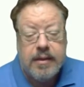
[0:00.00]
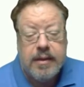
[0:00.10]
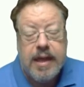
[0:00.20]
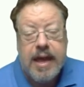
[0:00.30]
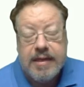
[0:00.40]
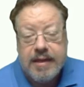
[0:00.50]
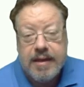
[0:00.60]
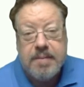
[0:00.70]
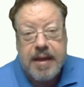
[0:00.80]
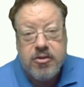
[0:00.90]
as
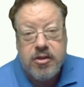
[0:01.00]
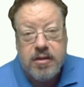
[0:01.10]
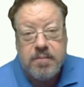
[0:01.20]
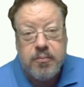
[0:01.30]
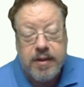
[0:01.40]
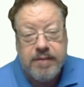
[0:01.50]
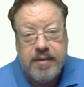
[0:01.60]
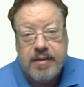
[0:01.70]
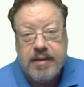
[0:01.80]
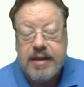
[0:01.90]
I mentioned
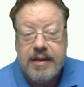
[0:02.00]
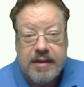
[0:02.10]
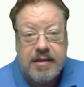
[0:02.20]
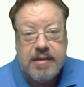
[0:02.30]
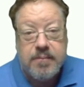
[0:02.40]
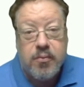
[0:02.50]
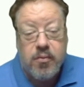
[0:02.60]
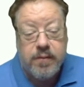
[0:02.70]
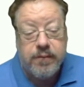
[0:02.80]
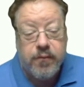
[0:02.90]
previously, it is
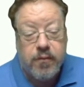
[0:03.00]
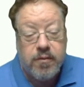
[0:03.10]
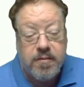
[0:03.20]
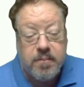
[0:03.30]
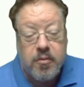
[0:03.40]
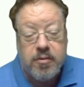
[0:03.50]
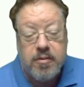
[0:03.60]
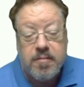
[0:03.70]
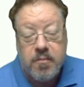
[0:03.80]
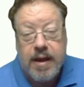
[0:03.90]
important for
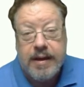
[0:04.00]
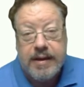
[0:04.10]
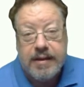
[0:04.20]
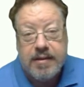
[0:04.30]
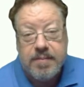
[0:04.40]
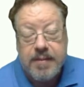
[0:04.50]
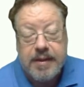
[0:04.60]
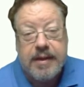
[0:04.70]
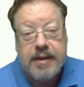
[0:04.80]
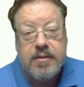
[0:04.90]
both writing and
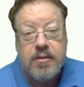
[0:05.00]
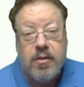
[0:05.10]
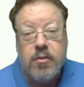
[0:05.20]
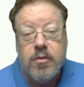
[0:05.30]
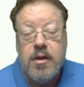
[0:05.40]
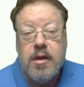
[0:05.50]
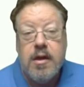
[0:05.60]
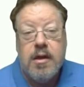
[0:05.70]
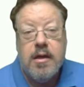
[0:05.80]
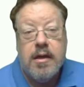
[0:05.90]
speaking. So
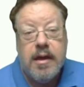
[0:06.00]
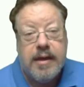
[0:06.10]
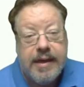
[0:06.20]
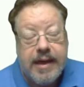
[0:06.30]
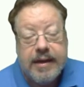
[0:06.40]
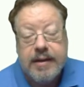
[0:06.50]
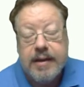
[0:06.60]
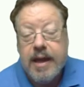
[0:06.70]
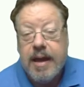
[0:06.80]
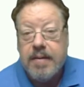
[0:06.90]
again,
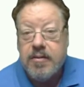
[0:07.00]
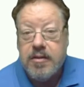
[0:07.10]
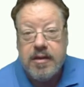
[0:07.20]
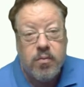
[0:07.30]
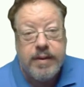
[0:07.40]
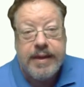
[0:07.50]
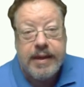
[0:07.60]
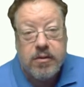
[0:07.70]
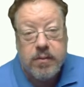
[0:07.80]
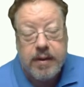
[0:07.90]
I just
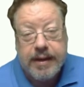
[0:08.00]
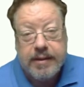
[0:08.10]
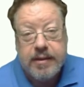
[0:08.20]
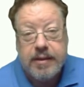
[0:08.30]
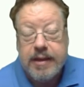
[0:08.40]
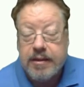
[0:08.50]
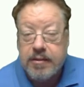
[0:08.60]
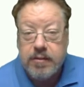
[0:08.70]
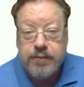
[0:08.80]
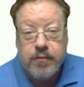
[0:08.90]
reiterate, and that's a
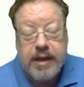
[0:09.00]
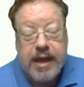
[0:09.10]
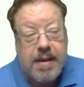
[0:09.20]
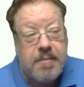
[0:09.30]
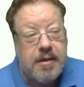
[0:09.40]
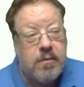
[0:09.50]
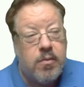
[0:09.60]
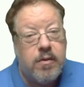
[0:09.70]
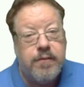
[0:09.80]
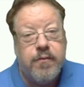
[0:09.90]
good vocabulary
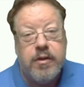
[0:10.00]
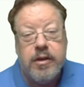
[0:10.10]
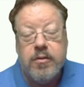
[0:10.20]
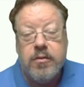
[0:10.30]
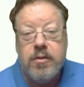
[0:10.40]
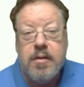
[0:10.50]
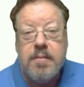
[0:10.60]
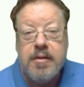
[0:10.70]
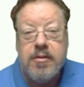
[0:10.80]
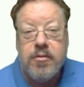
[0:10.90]
word for you, it means to